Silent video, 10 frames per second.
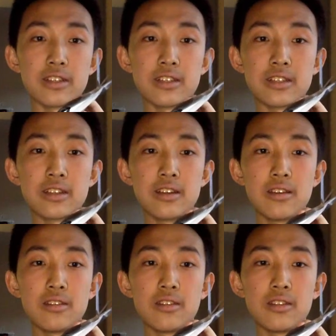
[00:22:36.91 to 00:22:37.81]
this
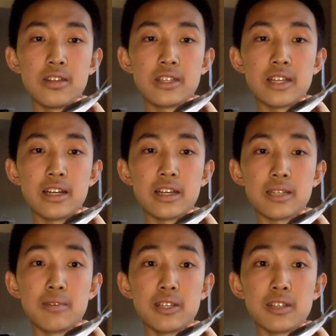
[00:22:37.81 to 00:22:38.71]
side
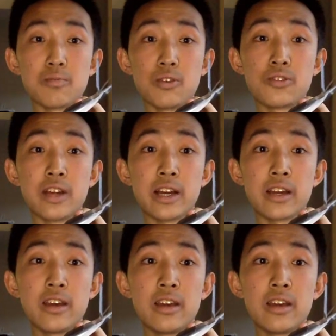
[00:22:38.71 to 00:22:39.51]
experiences more drag,